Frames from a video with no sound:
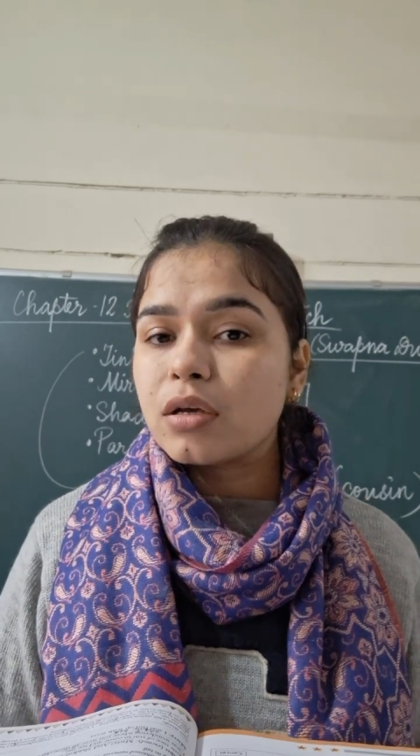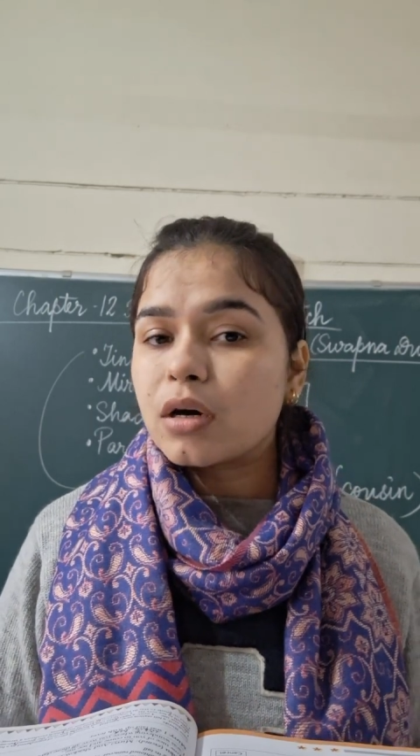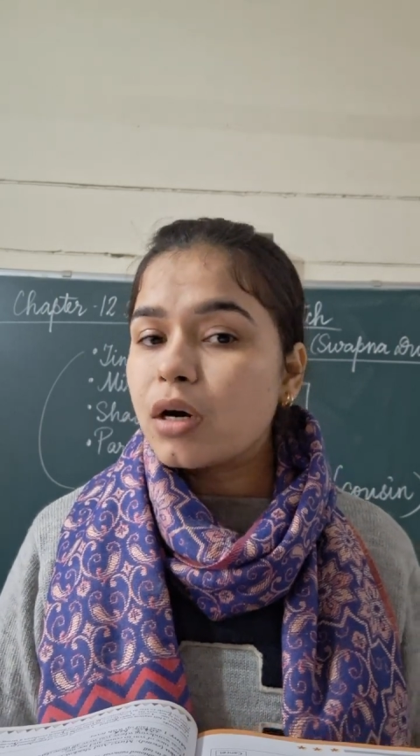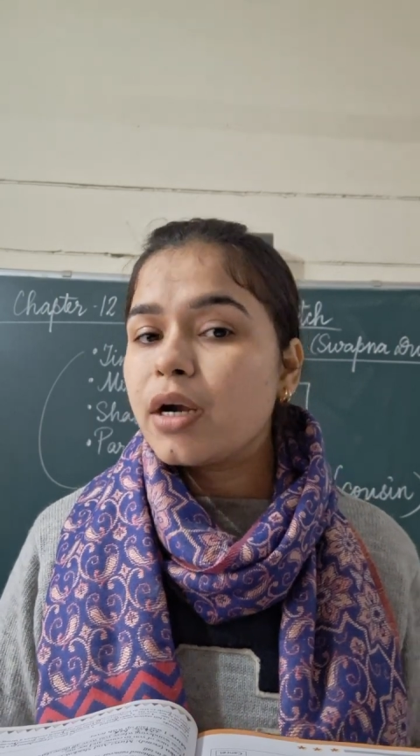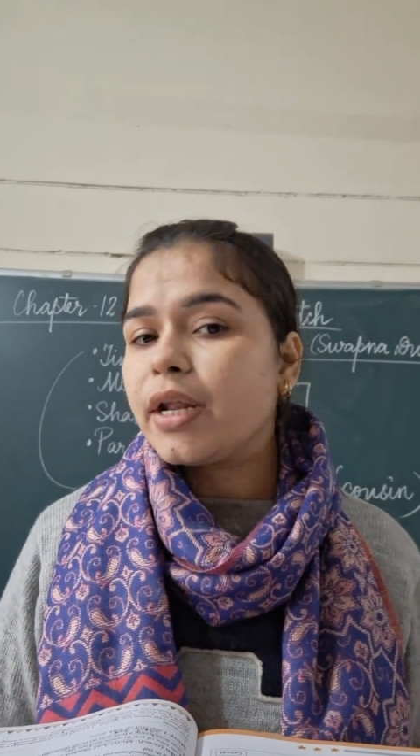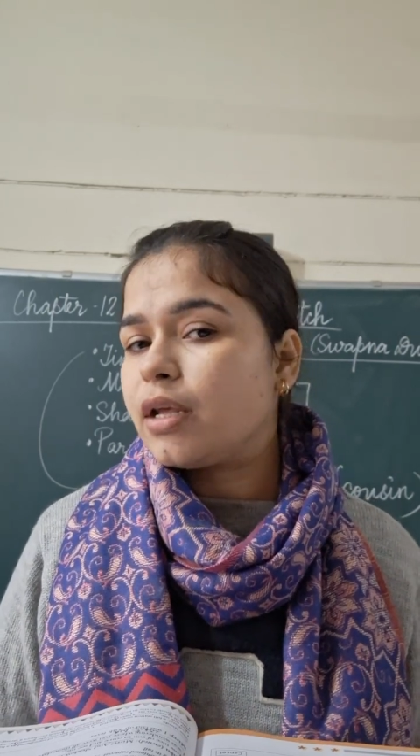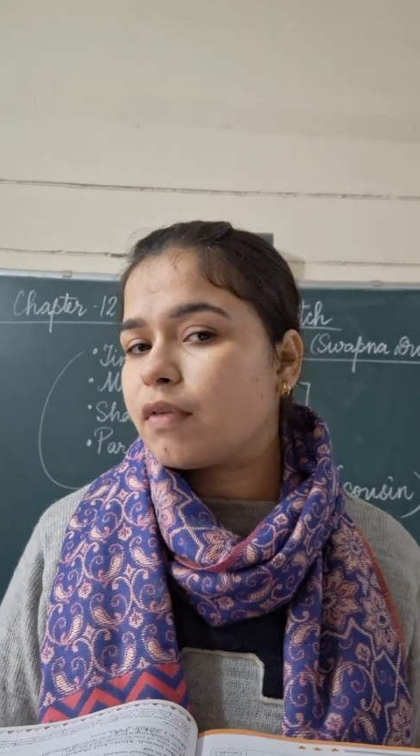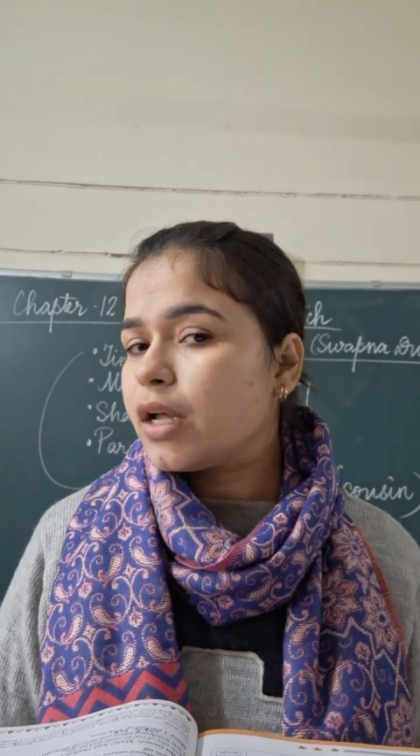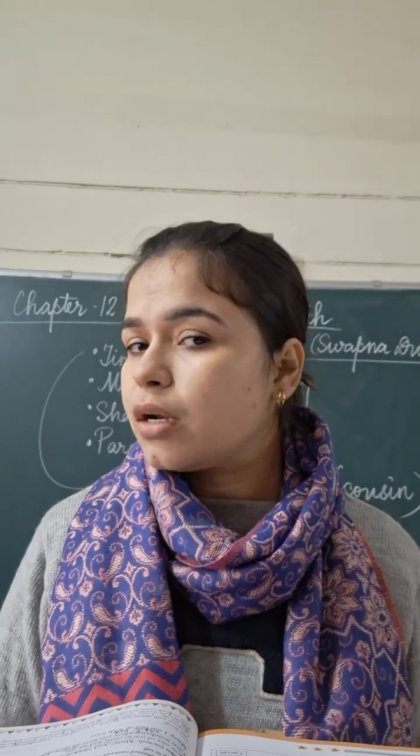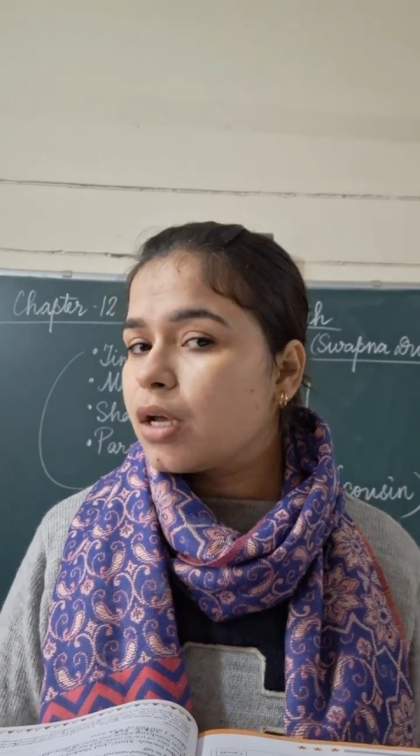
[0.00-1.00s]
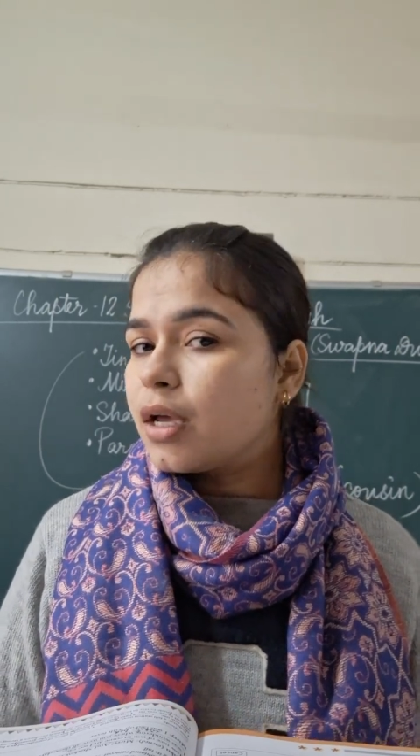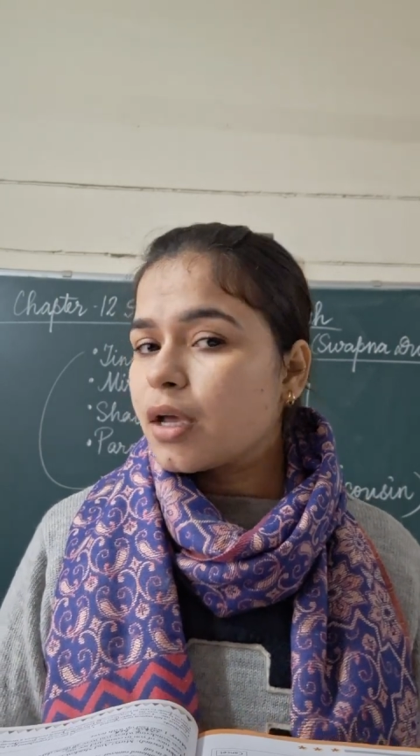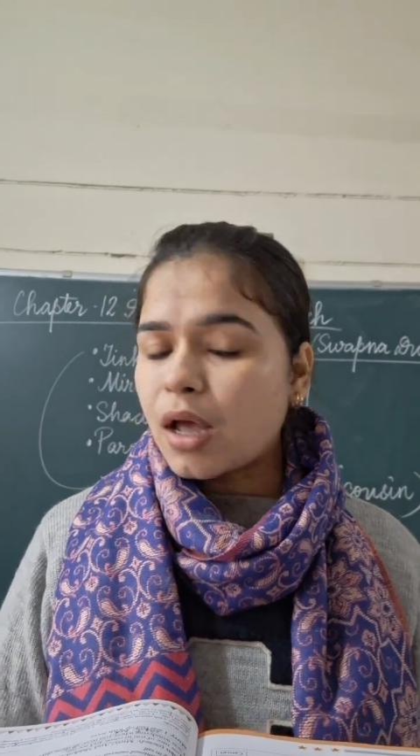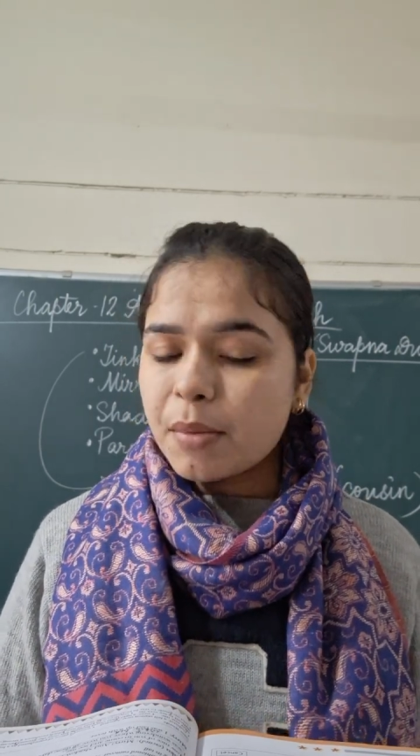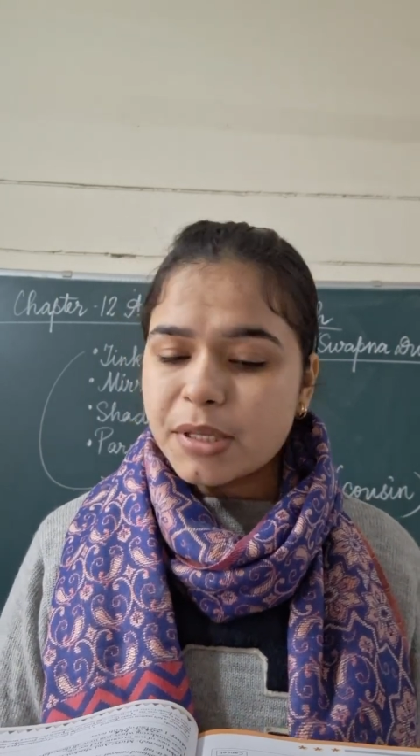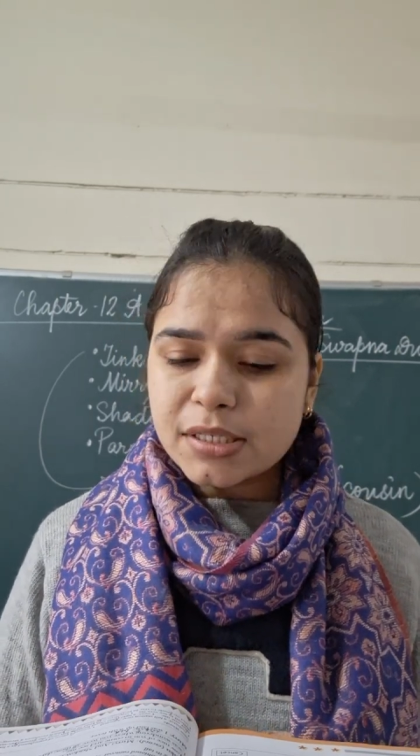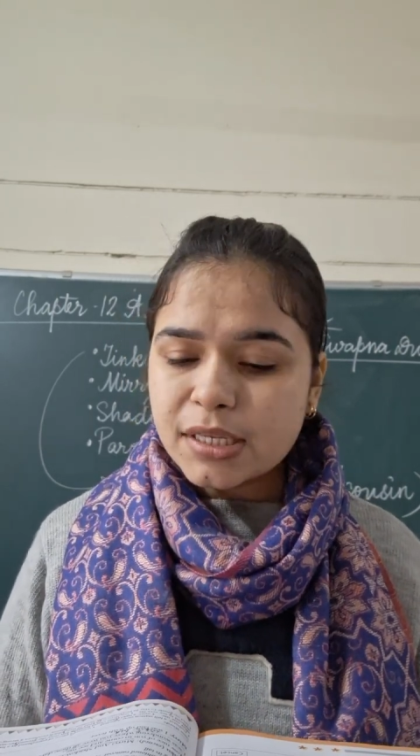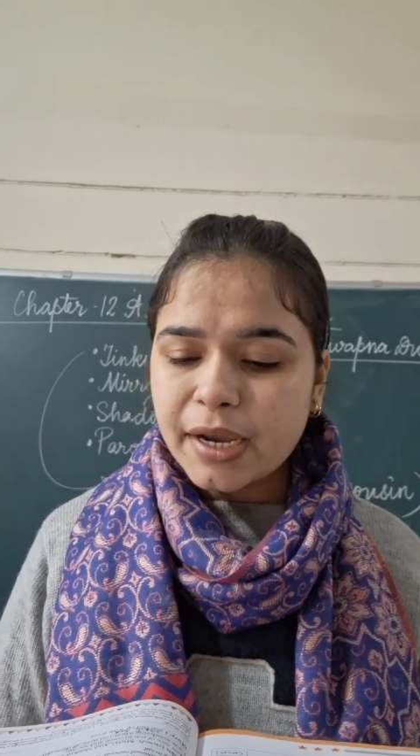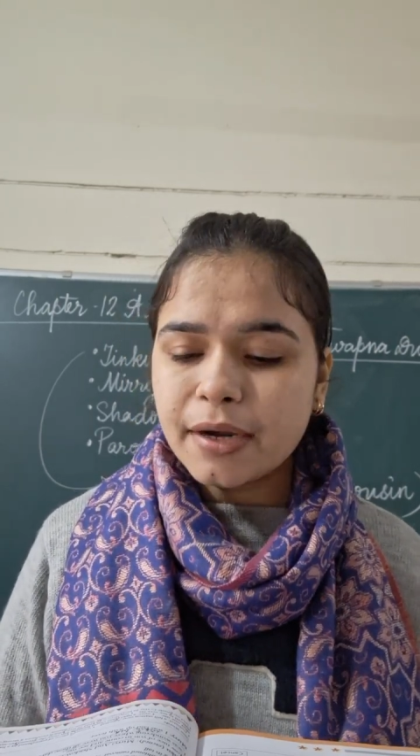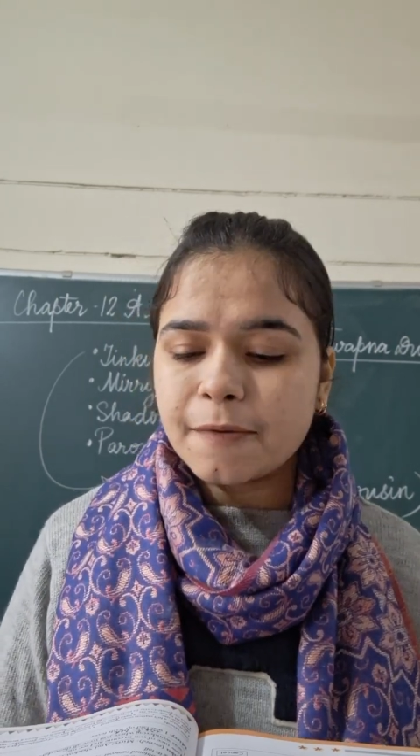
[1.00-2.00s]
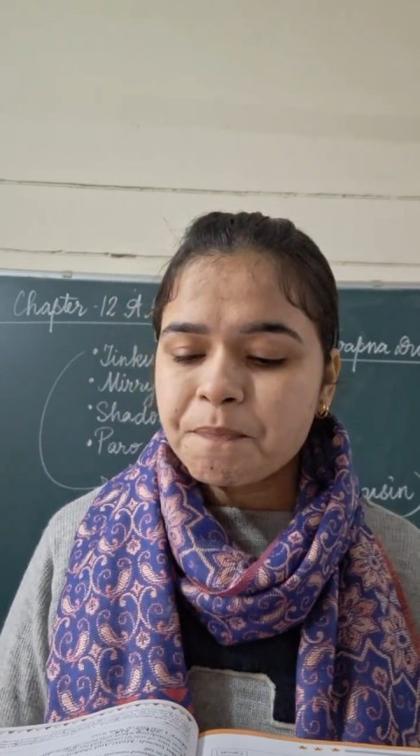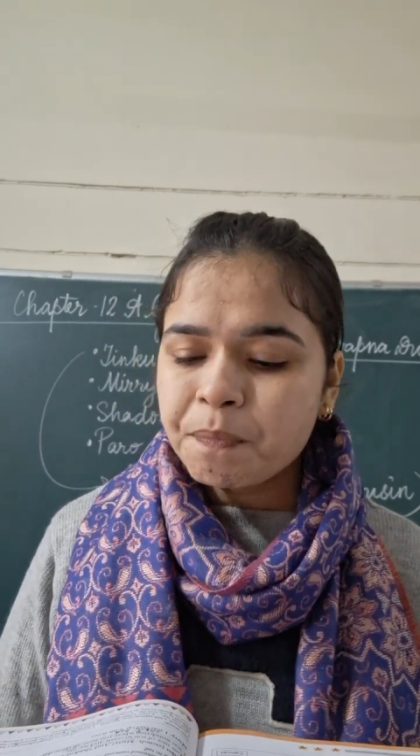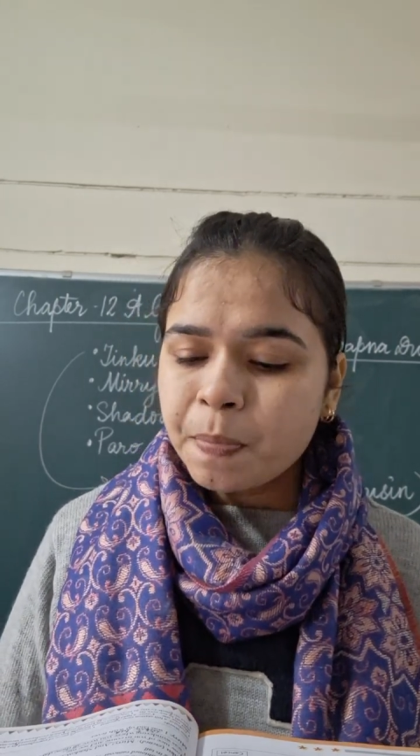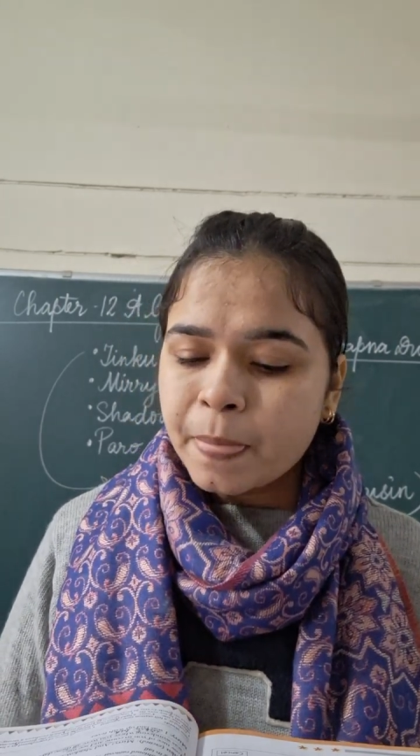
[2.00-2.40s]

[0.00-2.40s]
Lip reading: heard anyone come inside.